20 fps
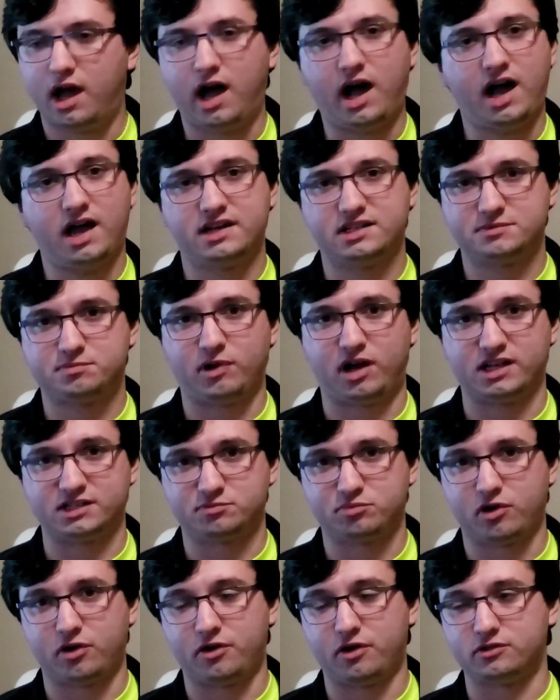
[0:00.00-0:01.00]
I despise
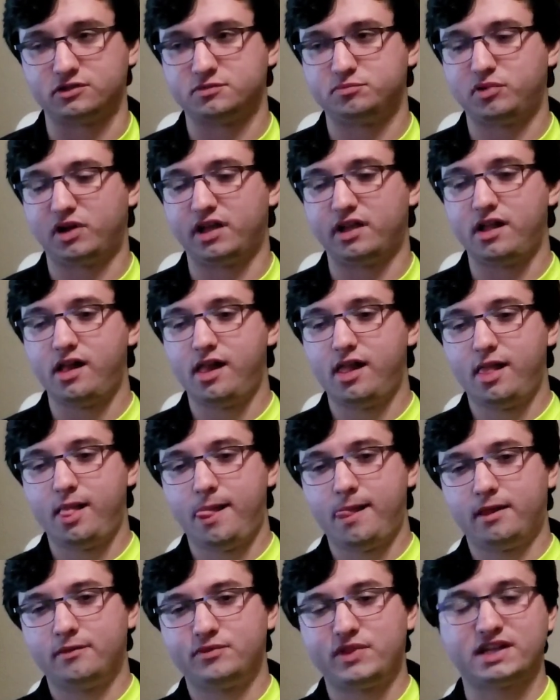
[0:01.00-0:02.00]
Protos, but
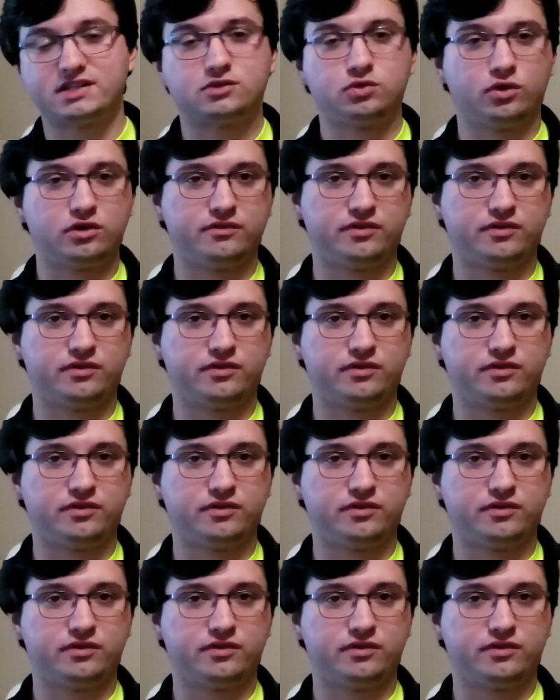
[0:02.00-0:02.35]
that's sort